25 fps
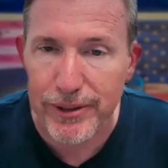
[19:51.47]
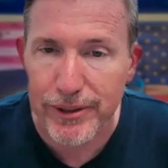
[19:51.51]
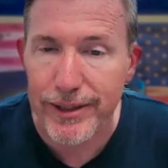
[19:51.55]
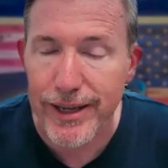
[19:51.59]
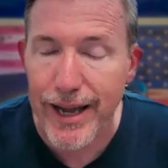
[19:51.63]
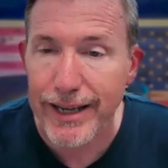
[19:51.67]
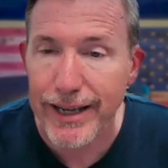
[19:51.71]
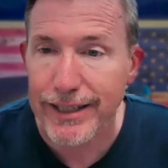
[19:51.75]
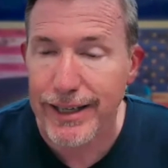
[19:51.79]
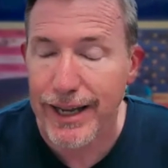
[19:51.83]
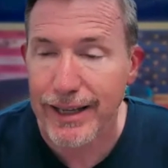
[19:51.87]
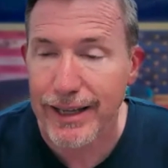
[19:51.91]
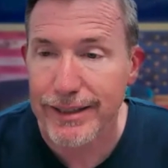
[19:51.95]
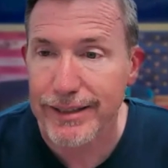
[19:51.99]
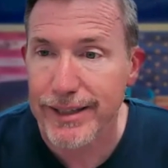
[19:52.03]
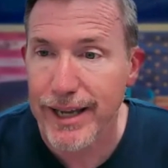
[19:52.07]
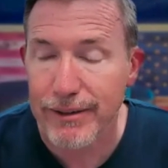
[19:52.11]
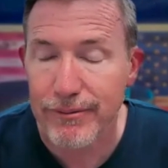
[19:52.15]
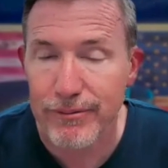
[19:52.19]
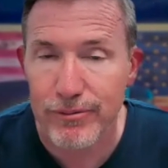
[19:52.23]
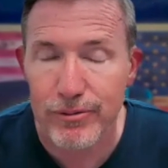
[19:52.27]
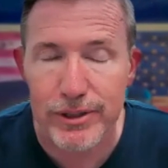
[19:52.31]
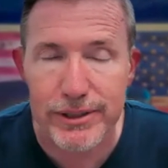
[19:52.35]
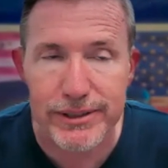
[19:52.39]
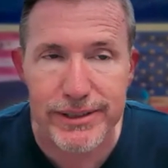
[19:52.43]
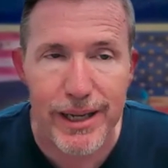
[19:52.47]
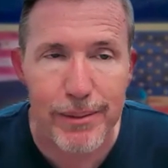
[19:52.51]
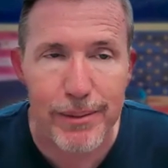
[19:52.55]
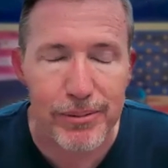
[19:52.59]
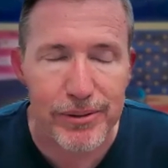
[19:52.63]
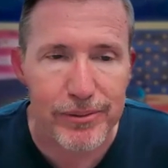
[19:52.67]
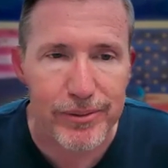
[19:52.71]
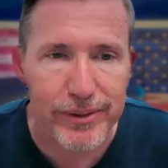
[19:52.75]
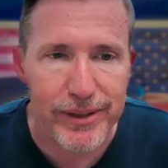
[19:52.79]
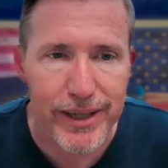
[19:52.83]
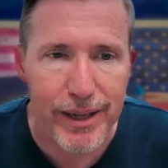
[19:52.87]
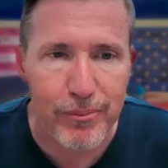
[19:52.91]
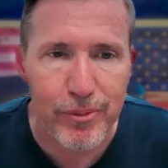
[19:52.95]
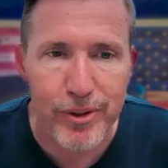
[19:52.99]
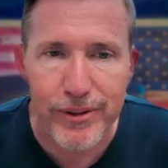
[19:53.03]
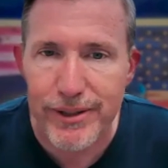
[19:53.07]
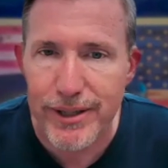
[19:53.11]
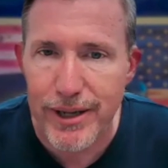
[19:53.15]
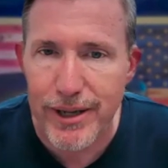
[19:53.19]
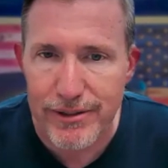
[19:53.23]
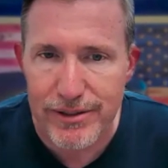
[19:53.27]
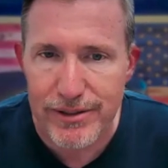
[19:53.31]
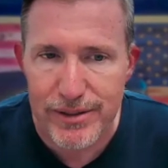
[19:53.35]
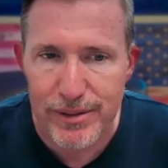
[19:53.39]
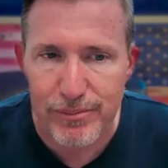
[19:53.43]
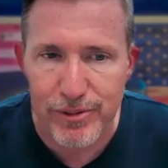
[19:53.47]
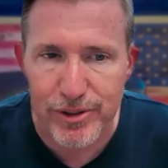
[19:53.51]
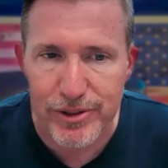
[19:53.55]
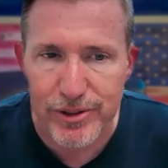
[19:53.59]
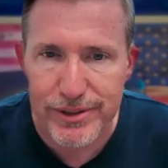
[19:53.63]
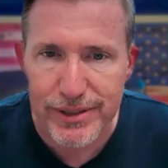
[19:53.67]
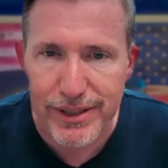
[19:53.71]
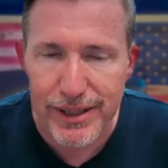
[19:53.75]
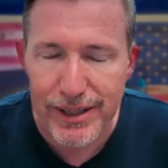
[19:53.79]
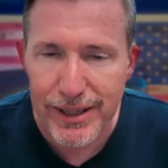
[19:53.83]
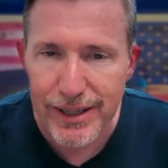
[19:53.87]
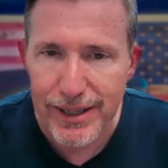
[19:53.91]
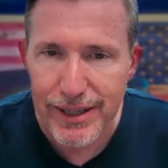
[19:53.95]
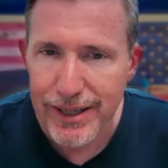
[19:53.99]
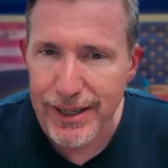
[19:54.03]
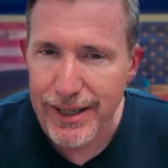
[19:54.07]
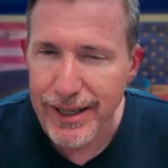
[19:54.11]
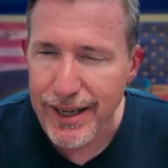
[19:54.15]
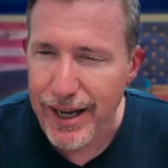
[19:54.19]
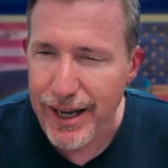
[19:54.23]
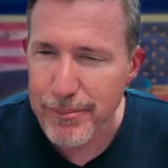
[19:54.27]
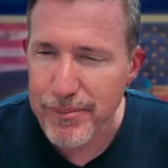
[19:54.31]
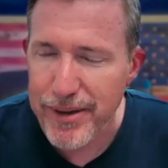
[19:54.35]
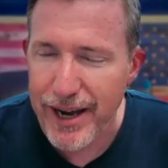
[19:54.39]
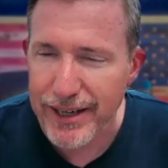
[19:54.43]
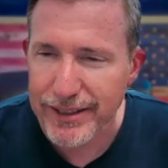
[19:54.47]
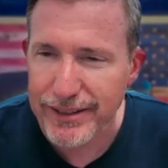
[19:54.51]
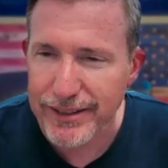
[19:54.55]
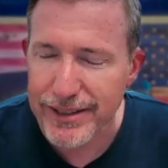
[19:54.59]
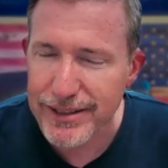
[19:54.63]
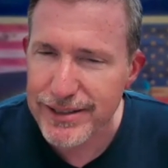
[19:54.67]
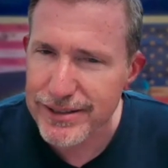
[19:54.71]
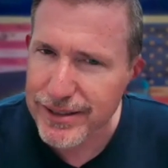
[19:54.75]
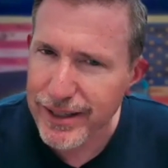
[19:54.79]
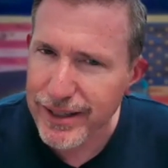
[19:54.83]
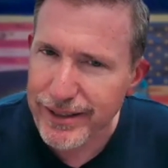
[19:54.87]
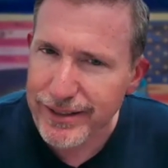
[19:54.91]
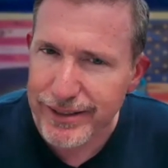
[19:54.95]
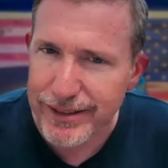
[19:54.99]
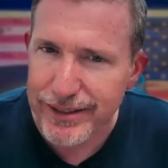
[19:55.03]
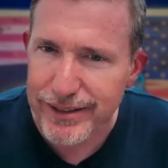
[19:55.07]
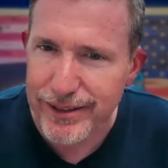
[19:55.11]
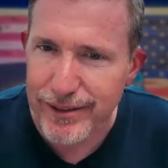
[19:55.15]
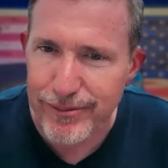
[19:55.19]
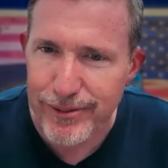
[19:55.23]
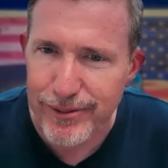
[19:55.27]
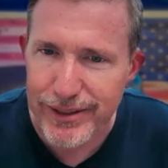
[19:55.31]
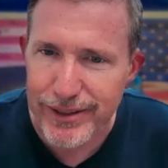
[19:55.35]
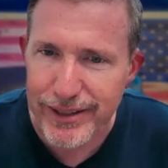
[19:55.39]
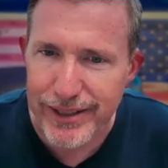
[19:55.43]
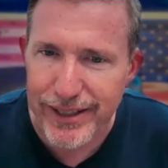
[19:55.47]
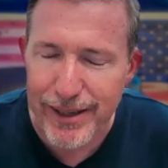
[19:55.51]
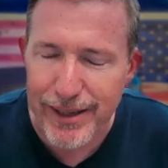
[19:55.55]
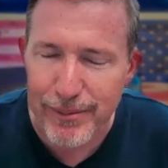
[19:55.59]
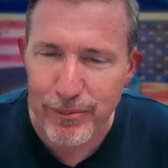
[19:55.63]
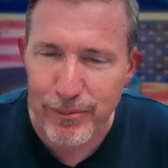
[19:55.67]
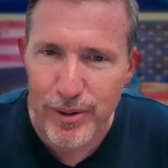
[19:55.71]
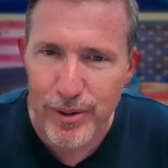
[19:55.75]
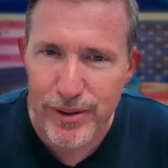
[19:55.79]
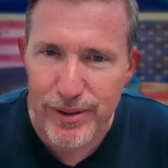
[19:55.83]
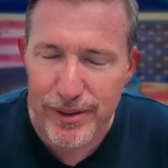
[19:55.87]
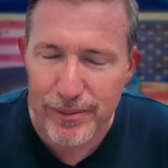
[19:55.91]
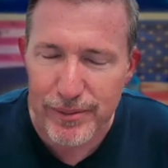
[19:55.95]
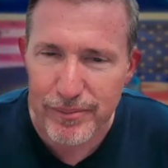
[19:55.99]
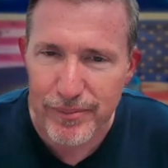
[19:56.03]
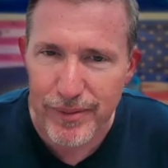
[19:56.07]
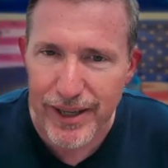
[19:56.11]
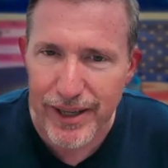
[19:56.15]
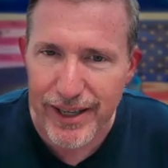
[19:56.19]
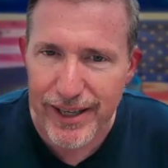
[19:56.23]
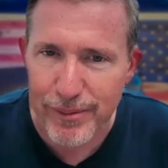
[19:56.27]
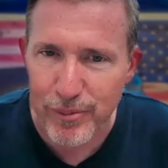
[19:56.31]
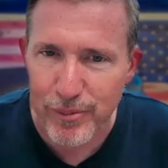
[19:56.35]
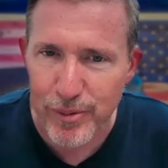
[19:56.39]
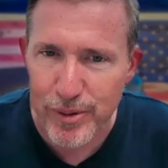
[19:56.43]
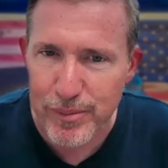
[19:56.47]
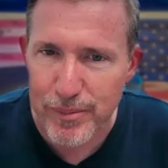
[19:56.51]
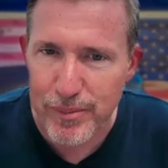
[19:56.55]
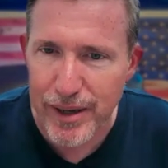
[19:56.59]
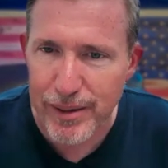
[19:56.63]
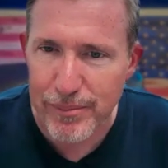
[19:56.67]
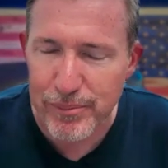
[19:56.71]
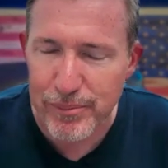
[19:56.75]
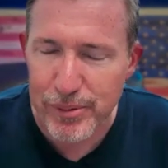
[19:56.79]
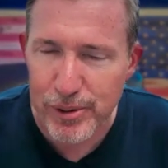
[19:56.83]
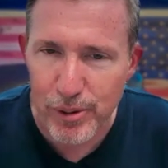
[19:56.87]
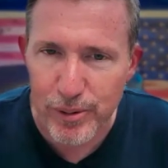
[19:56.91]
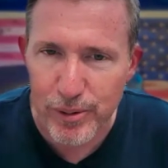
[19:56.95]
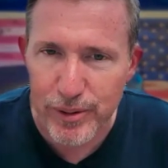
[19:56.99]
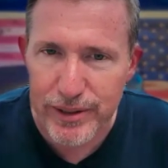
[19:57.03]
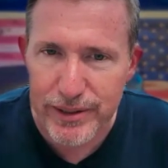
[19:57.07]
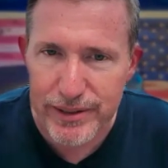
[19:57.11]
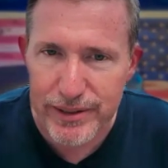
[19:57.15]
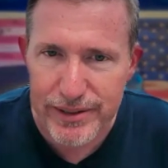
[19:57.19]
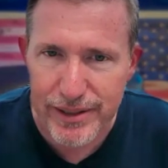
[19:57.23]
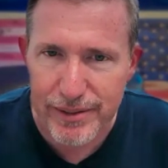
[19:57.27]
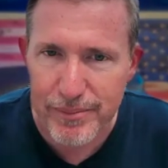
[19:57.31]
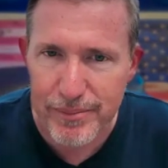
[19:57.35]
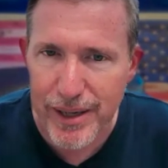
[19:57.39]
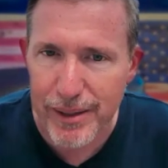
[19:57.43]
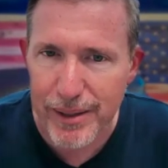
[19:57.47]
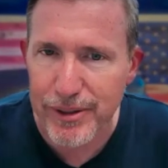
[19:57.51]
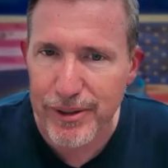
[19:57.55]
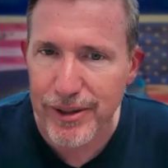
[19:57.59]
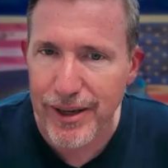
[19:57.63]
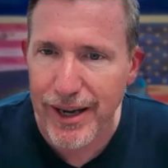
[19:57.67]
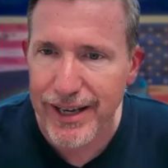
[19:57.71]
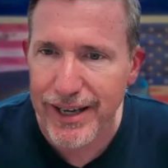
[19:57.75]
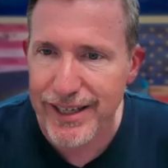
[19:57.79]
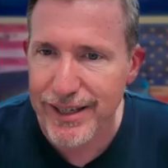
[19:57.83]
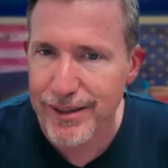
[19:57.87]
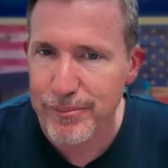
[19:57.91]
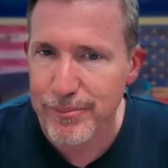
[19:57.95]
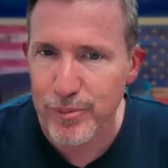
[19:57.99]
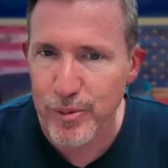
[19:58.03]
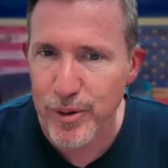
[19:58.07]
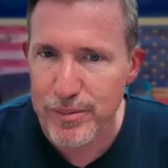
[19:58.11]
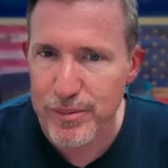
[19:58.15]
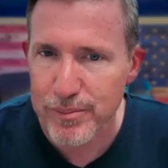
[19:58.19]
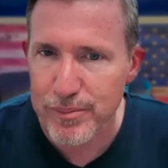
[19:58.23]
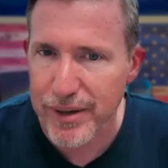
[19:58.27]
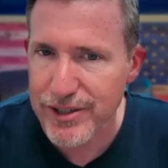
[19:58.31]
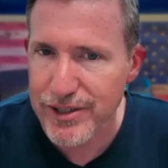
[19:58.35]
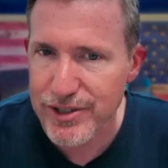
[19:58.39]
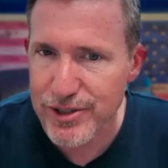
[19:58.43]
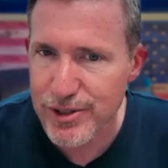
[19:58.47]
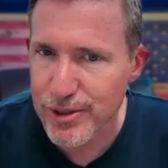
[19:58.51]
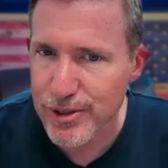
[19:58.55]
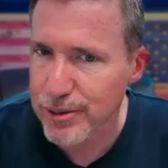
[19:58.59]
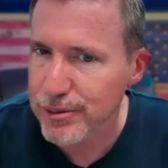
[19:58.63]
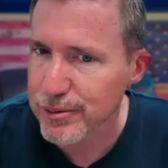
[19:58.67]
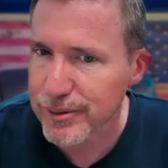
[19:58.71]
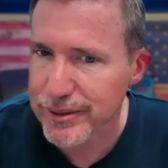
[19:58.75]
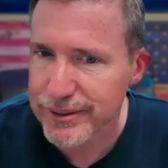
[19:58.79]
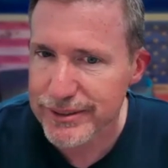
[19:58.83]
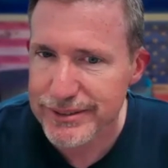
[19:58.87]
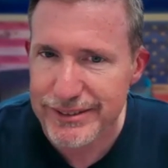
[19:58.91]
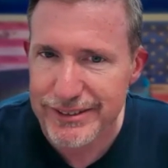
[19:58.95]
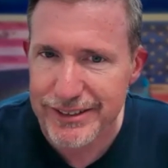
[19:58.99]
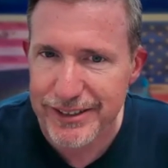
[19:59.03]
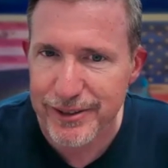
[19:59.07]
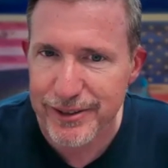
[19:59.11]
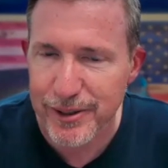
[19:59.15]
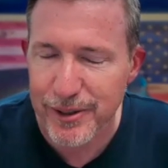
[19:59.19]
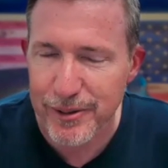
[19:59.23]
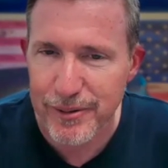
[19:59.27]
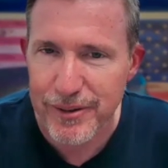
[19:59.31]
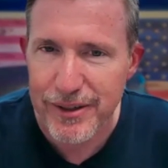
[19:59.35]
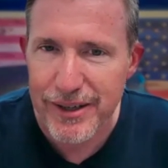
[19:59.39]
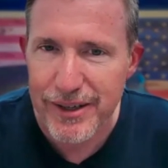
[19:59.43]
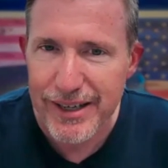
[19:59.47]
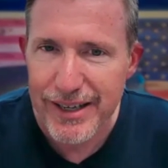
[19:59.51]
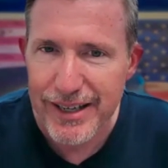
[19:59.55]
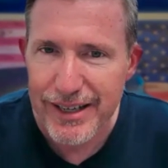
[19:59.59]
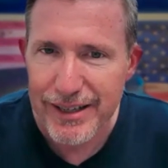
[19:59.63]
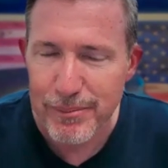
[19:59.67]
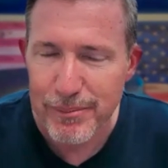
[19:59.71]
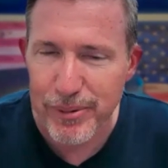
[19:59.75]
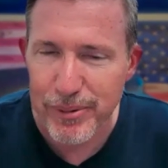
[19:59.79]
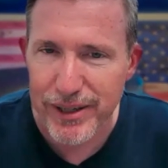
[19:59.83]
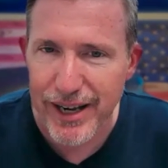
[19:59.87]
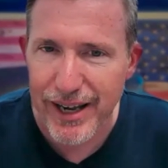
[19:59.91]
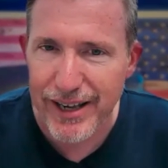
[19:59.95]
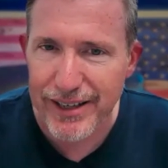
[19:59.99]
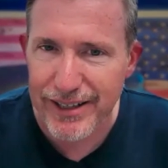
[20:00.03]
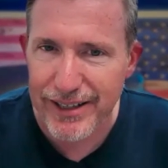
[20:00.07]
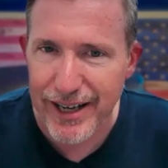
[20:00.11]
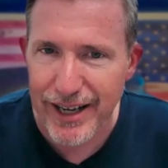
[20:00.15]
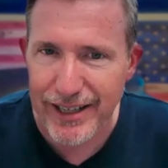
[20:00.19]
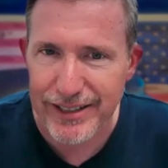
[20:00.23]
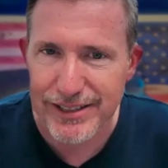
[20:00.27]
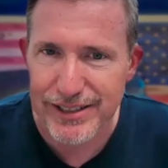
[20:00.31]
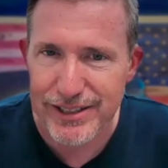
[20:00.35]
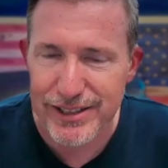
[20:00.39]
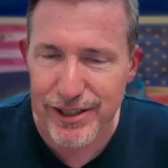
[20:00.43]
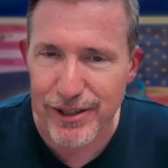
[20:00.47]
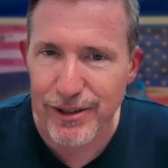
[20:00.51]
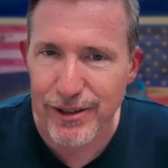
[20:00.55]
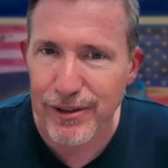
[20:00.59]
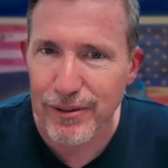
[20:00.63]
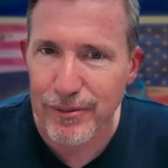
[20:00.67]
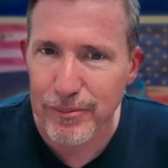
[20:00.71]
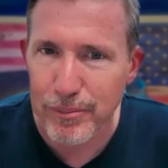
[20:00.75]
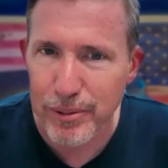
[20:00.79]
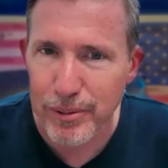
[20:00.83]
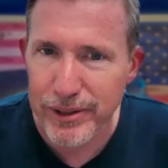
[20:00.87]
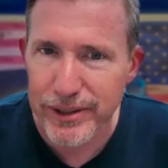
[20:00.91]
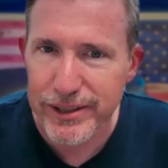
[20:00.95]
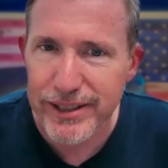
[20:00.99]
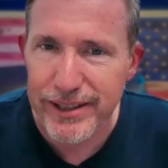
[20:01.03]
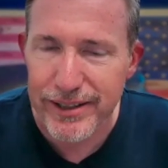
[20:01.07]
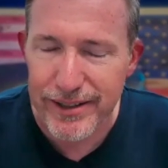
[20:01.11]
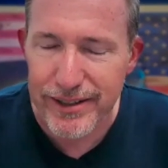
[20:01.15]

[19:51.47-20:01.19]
And like for example, when I'm with customers, I'm acting slightly different than I am with my employees than maybe I am with my children, you know. But I still believe